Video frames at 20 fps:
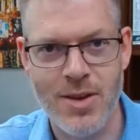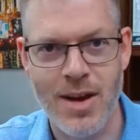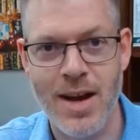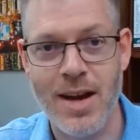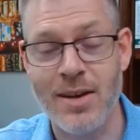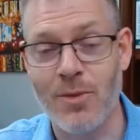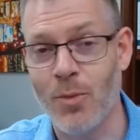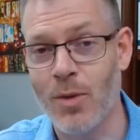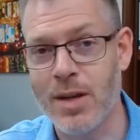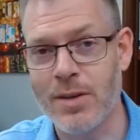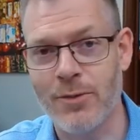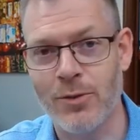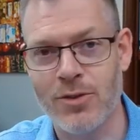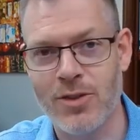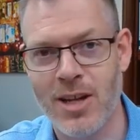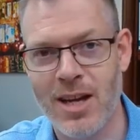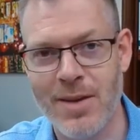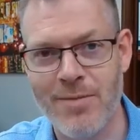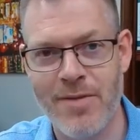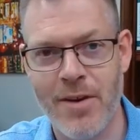I had a wonderful
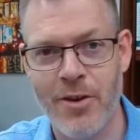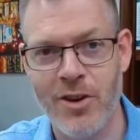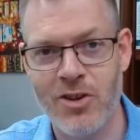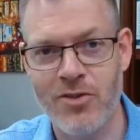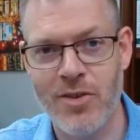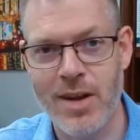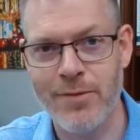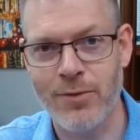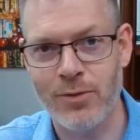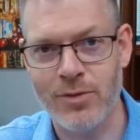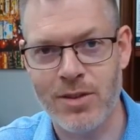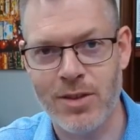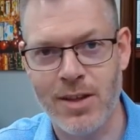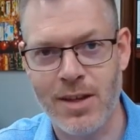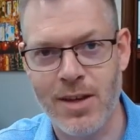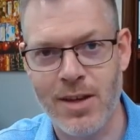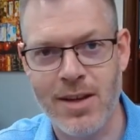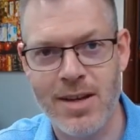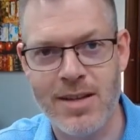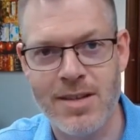time, very grateful to the
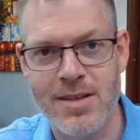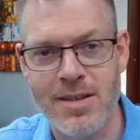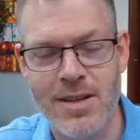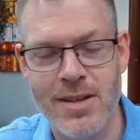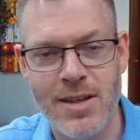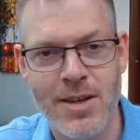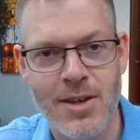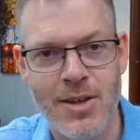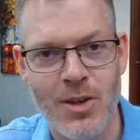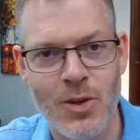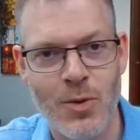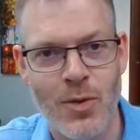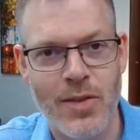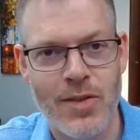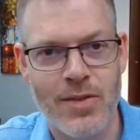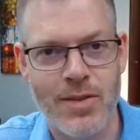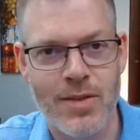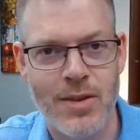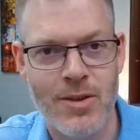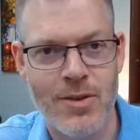guys who, were,
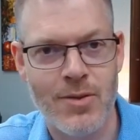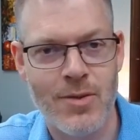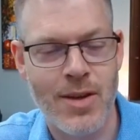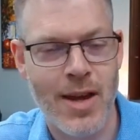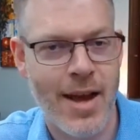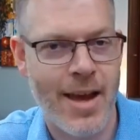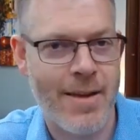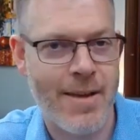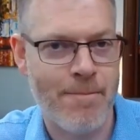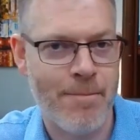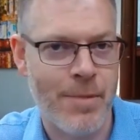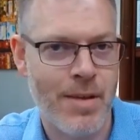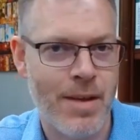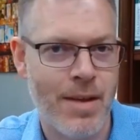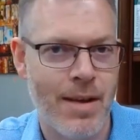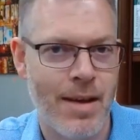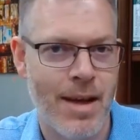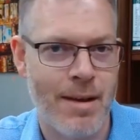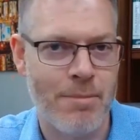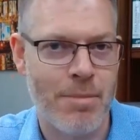who came
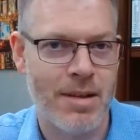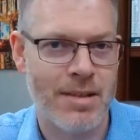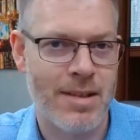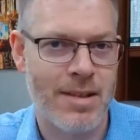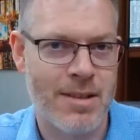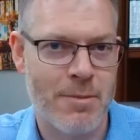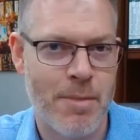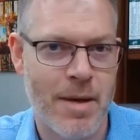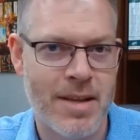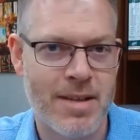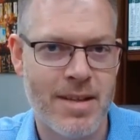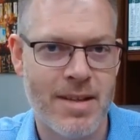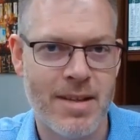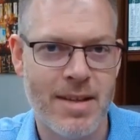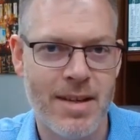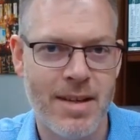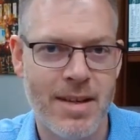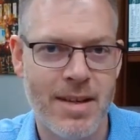and participated.